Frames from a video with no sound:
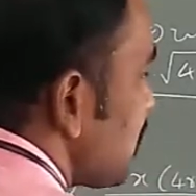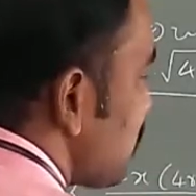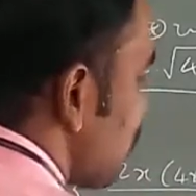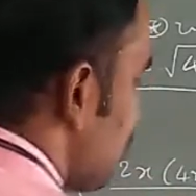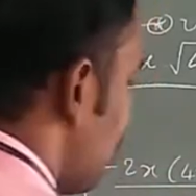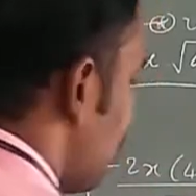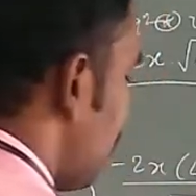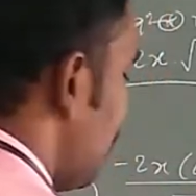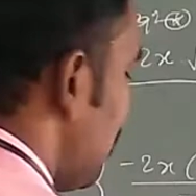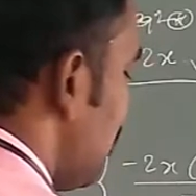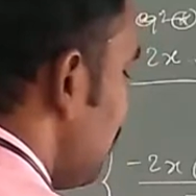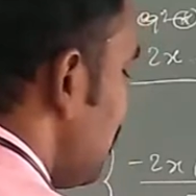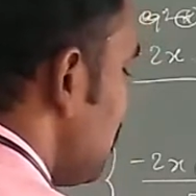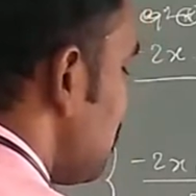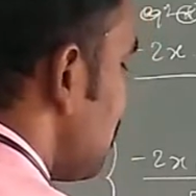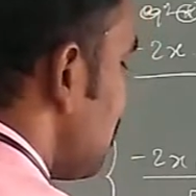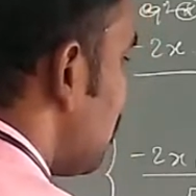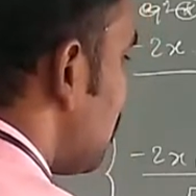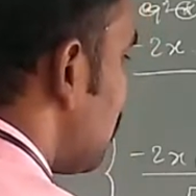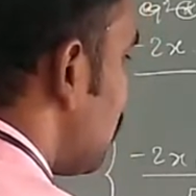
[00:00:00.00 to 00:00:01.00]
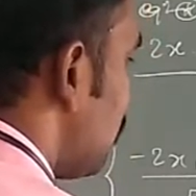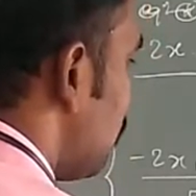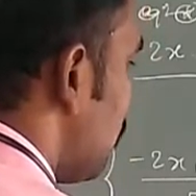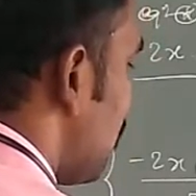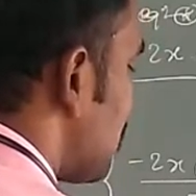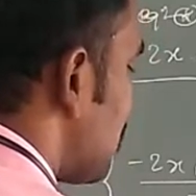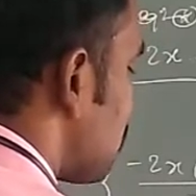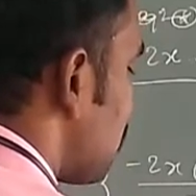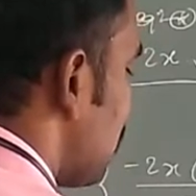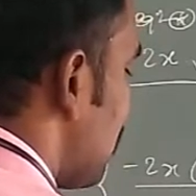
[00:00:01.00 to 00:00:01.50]
X square value is
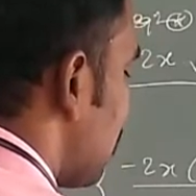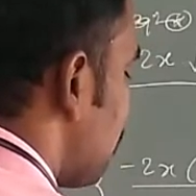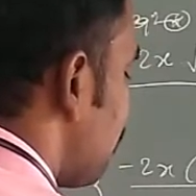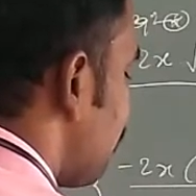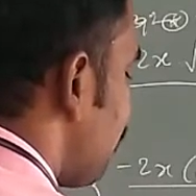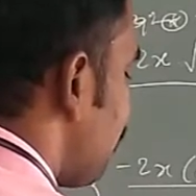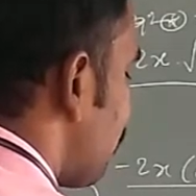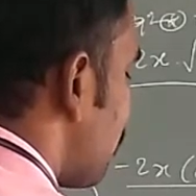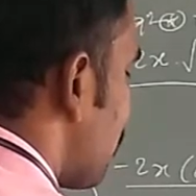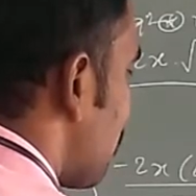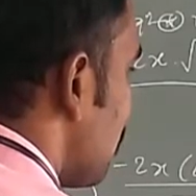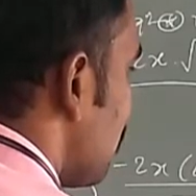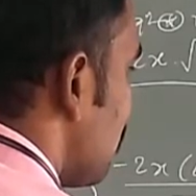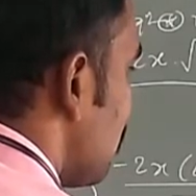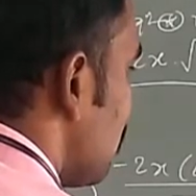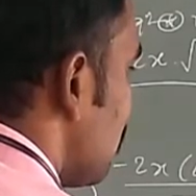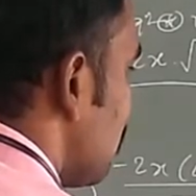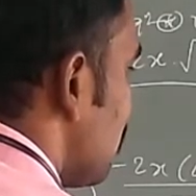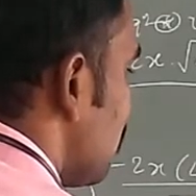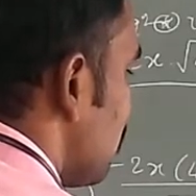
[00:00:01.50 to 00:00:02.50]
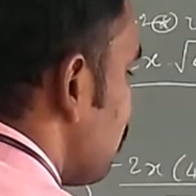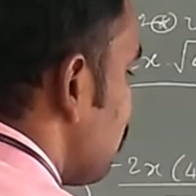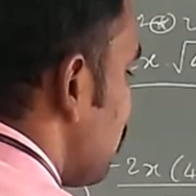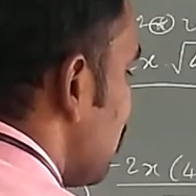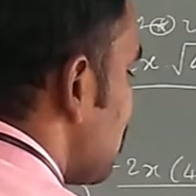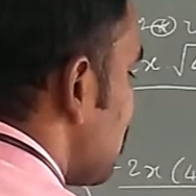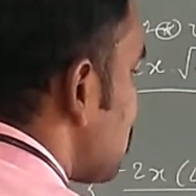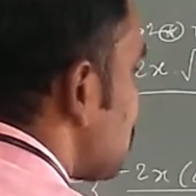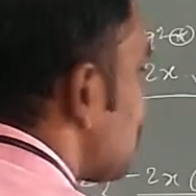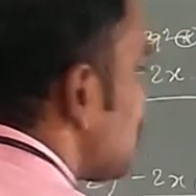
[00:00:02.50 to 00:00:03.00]
2r square
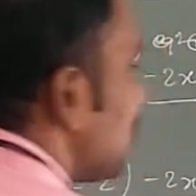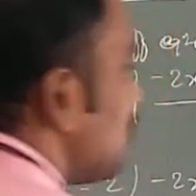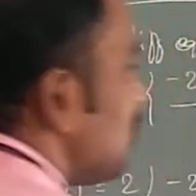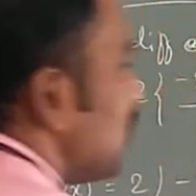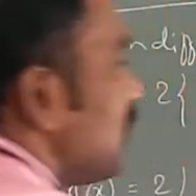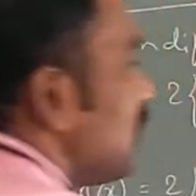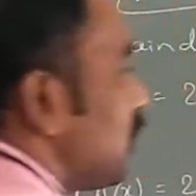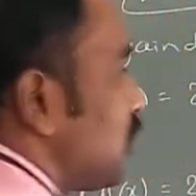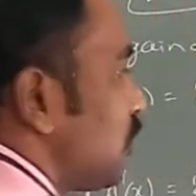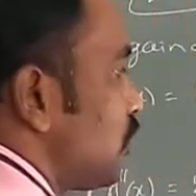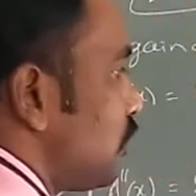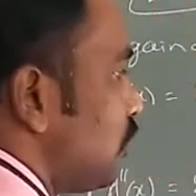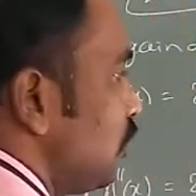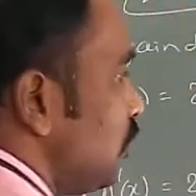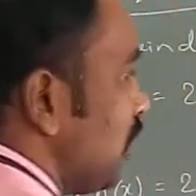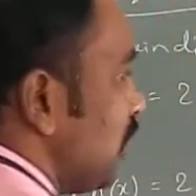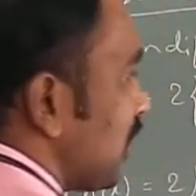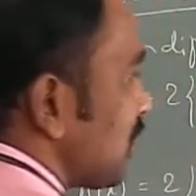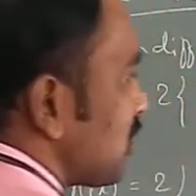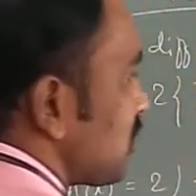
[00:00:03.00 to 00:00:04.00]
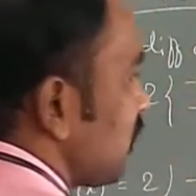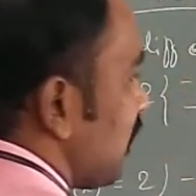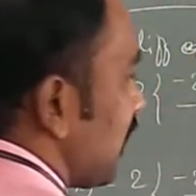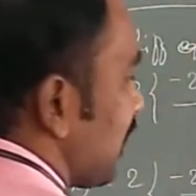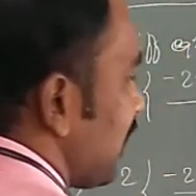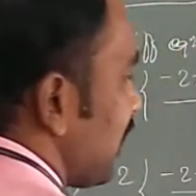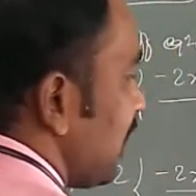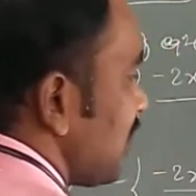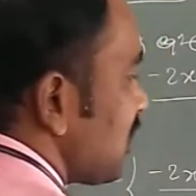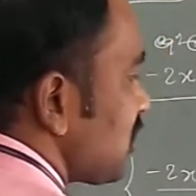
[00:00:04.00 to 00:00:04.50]
plus 2r
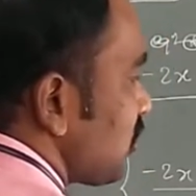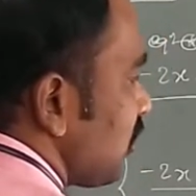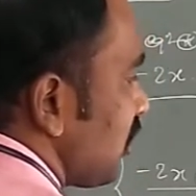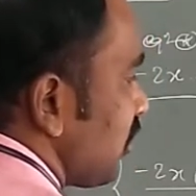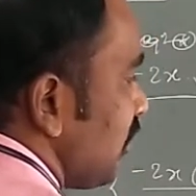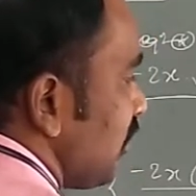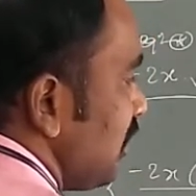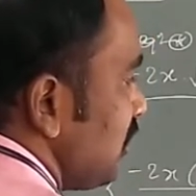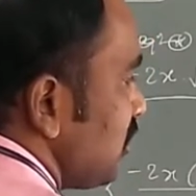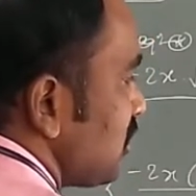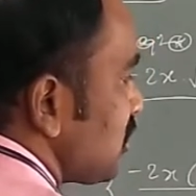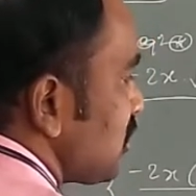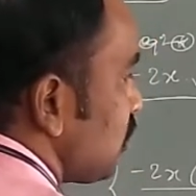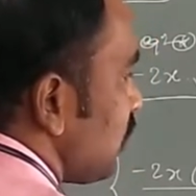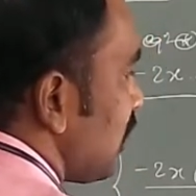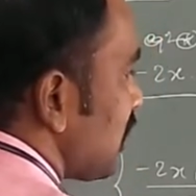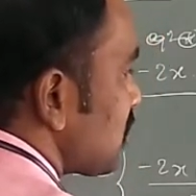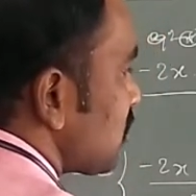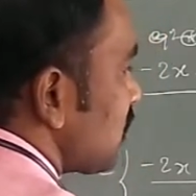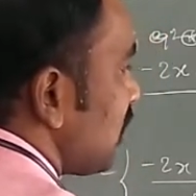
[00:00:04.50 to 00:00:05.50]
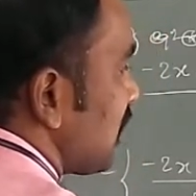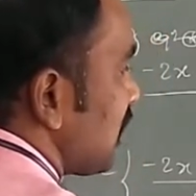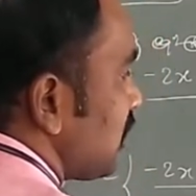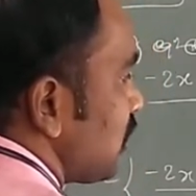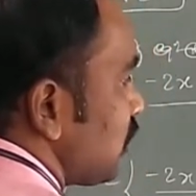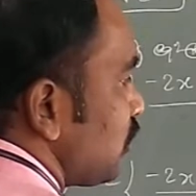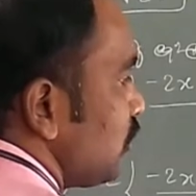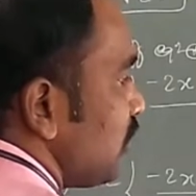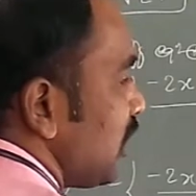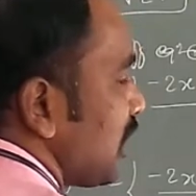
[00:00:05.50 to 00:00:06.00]
square. X square value is 2r
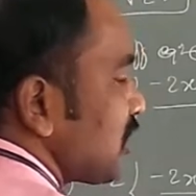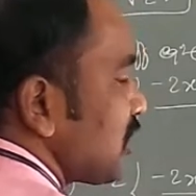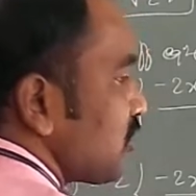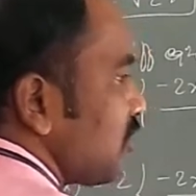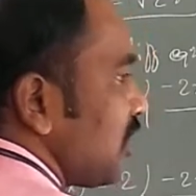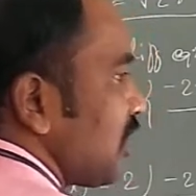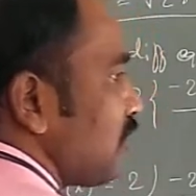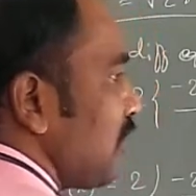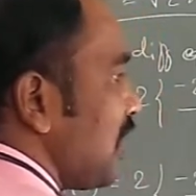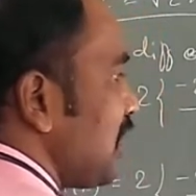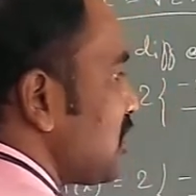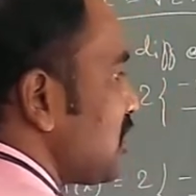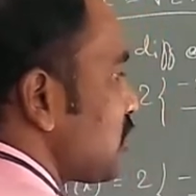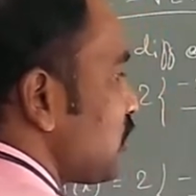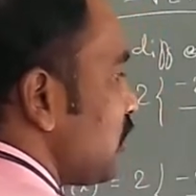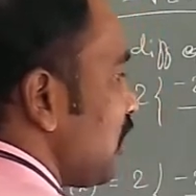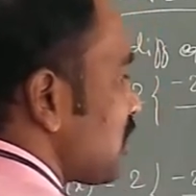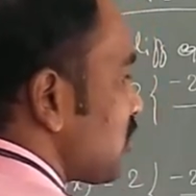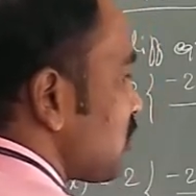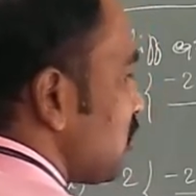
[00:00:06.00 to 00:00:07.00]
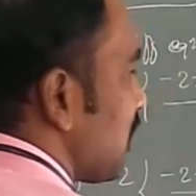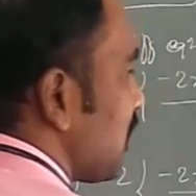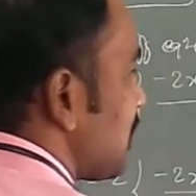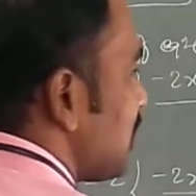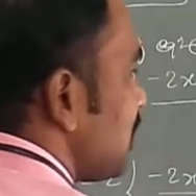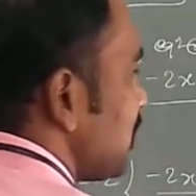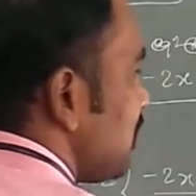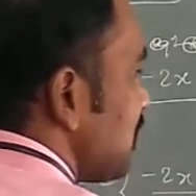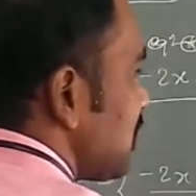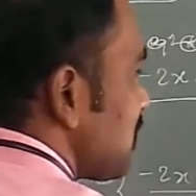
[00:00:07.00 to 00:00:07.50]
square. 2r square minus 2r
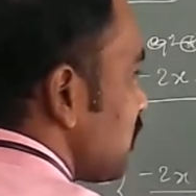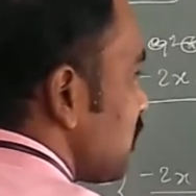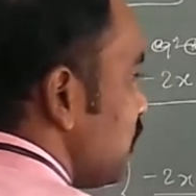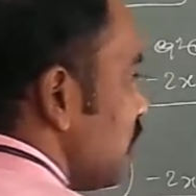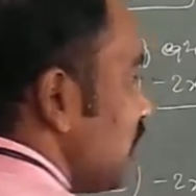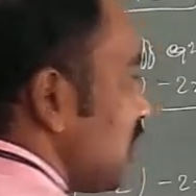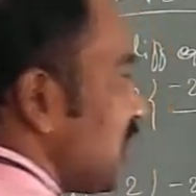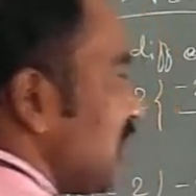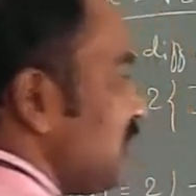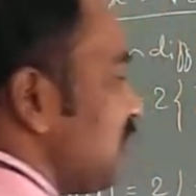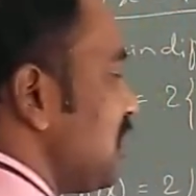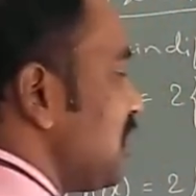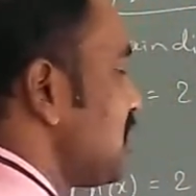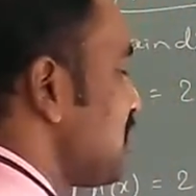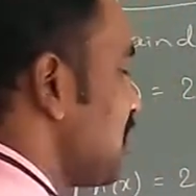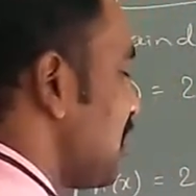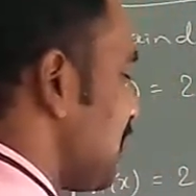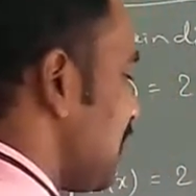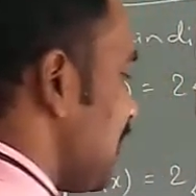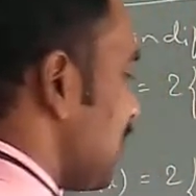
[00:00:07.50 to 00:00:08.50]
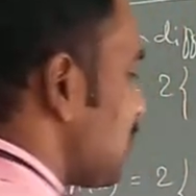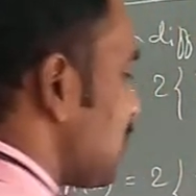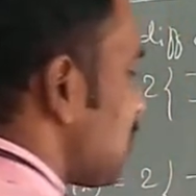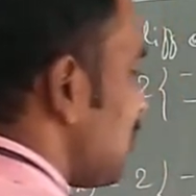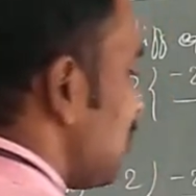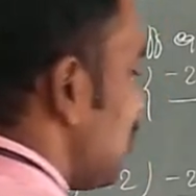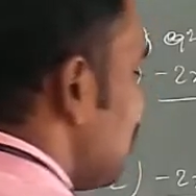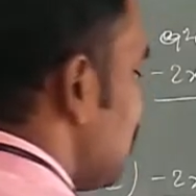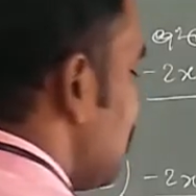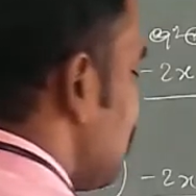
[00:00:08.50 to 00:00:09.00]
square. This whole term is
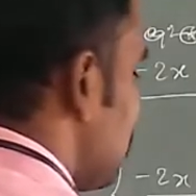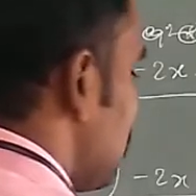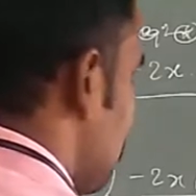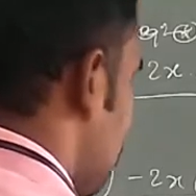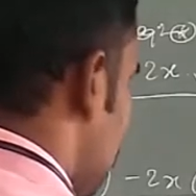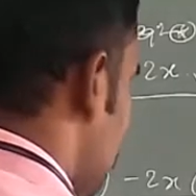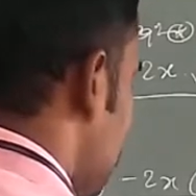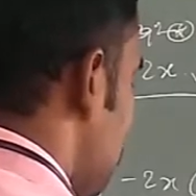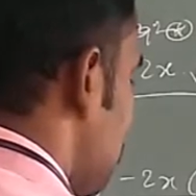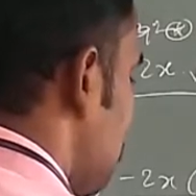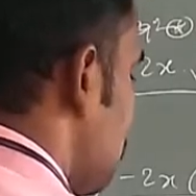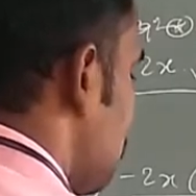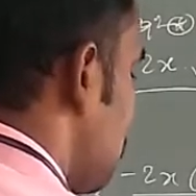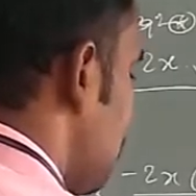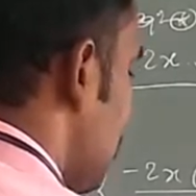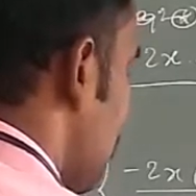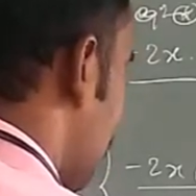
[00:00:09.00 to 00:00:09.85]
cancelled. This is